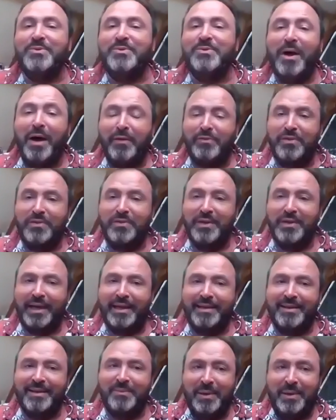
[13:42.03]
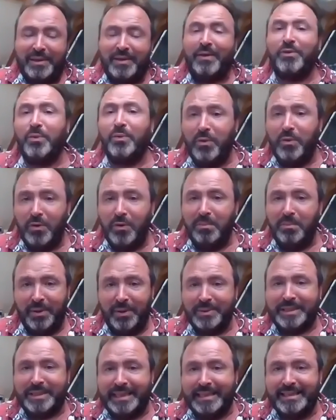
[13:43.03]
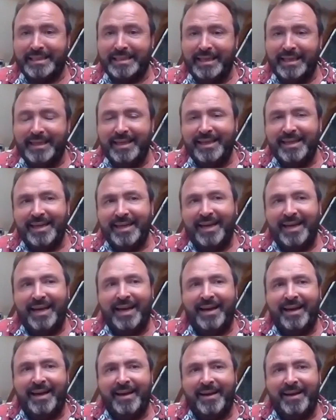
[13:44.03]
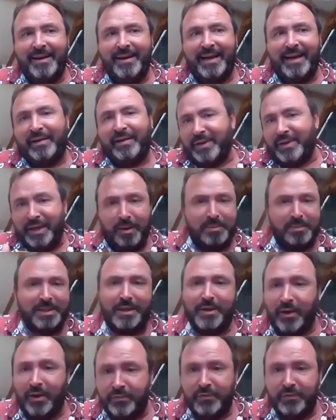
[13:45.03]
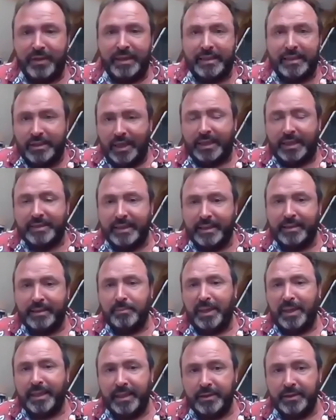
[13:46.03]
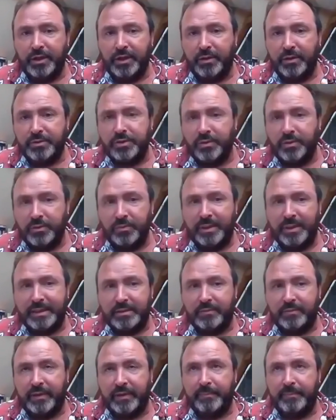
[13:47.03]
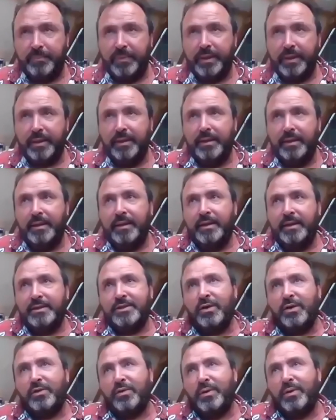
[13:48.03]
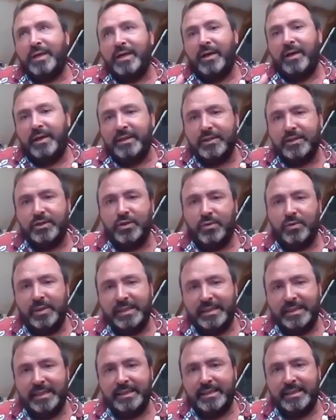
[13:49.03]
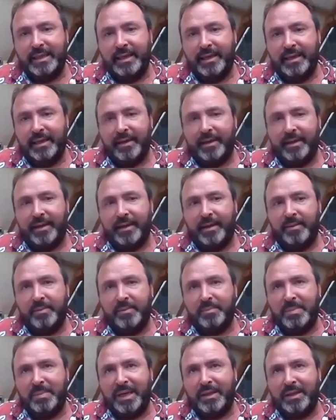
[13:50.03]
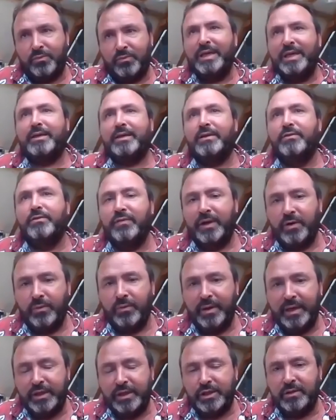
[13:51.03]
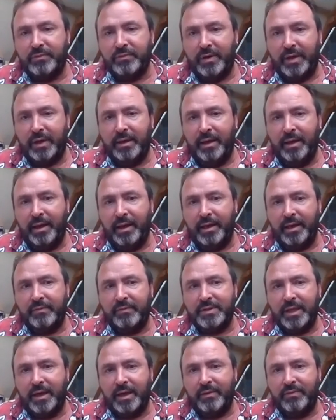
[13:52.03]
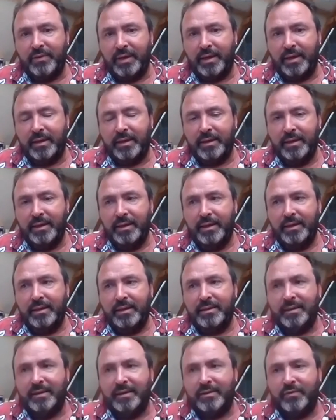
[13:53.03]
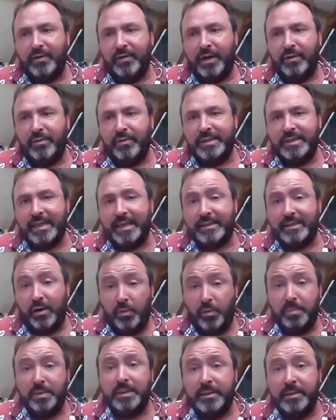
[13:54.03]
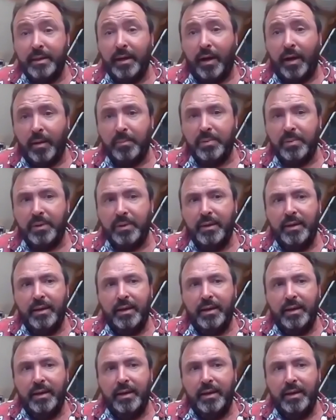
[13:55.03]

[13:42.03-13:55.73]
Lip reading: rather than with other warm bodies, having cups of coffee and chatting and making jokes and all the rest of it? So there are kind of choices here about the reconfiguration of our lives that I think that the virus has opened up,